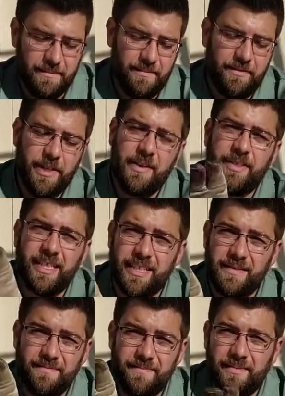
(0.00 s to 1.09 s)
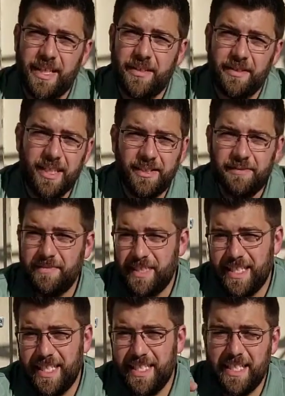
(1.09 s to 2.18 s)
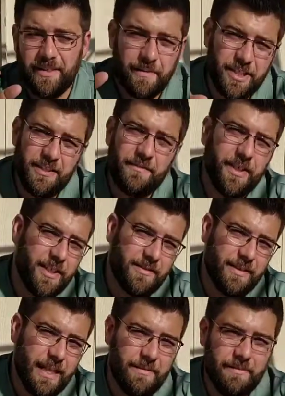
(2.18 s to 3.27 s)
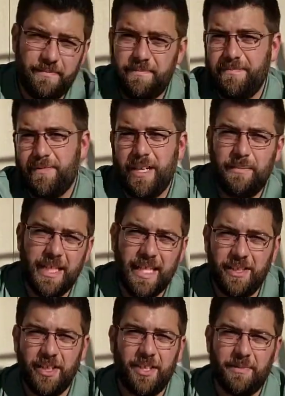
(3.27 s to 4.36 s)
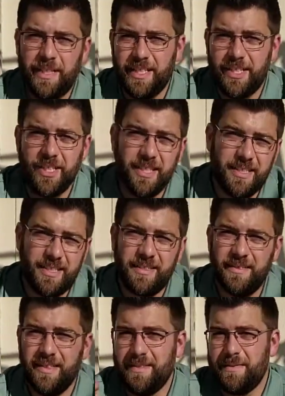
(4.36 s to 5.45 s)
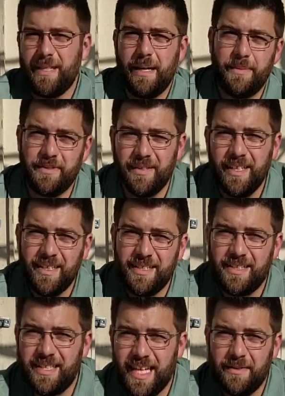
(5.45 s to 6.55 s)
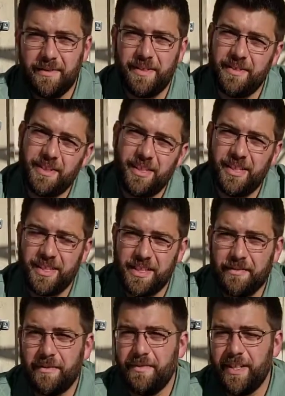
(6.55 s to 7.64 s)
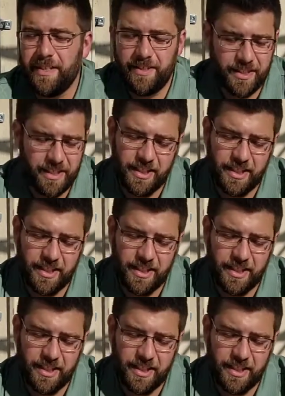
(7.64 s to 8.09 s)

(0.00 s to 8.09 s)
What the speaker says: If you have a nice leather glove, it's easy. You reach in the fire, grab the hot log, readjust, you know, grab your steak with your tongs off the fire, and you're good to